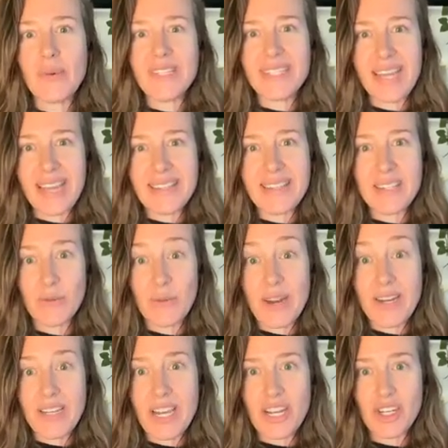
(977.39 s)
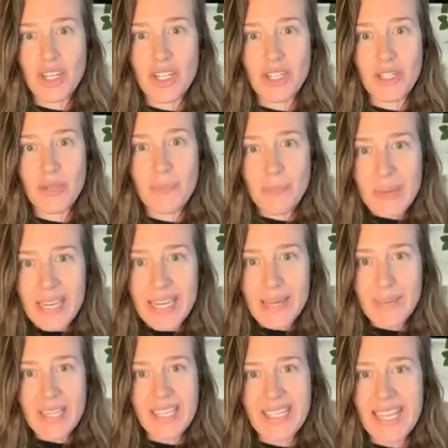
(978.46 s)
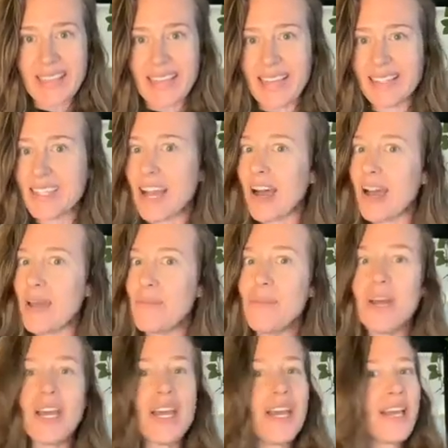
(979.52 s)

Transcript: intense the radiation could be, because at that time,